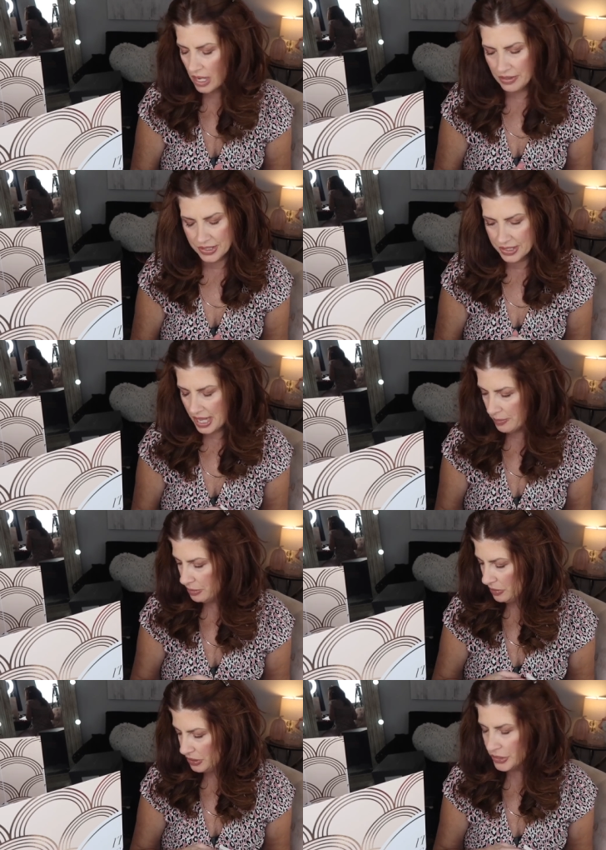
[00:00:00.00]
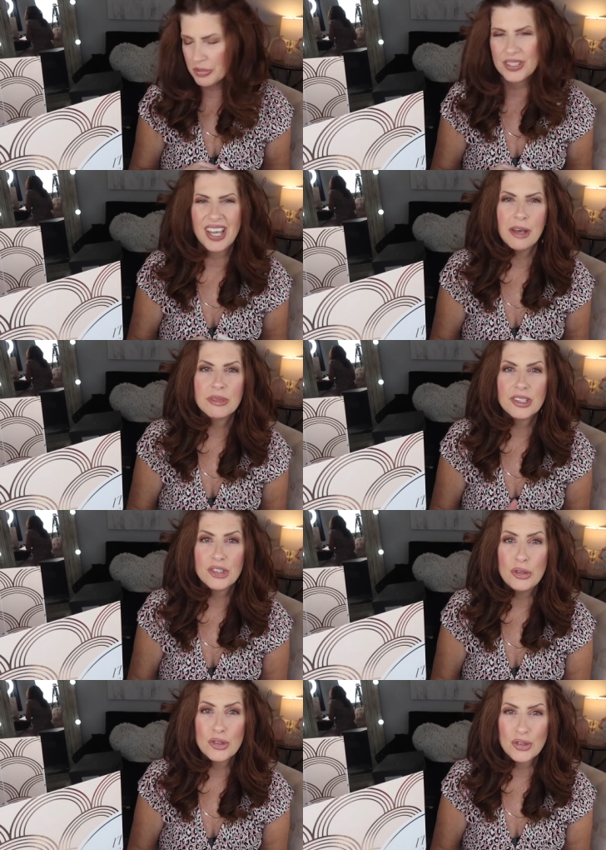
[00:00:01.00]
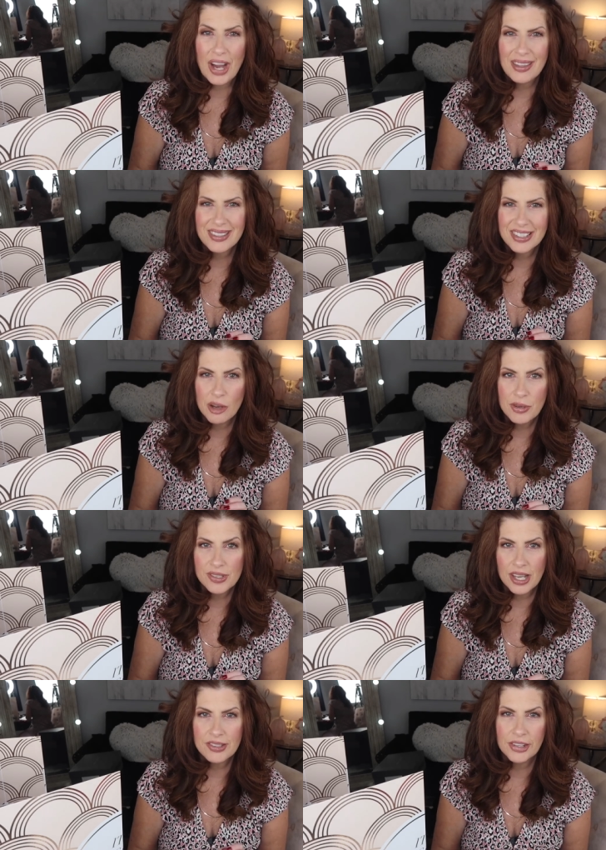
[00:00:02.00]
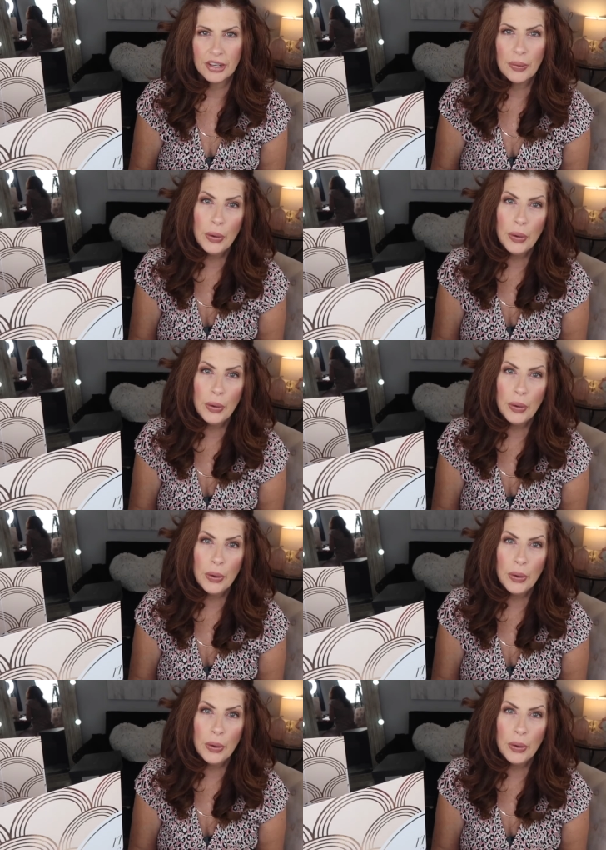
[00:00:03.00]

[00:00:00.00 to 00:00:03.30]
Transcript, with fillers: and this has happened multiple times, is you try the sample size and go,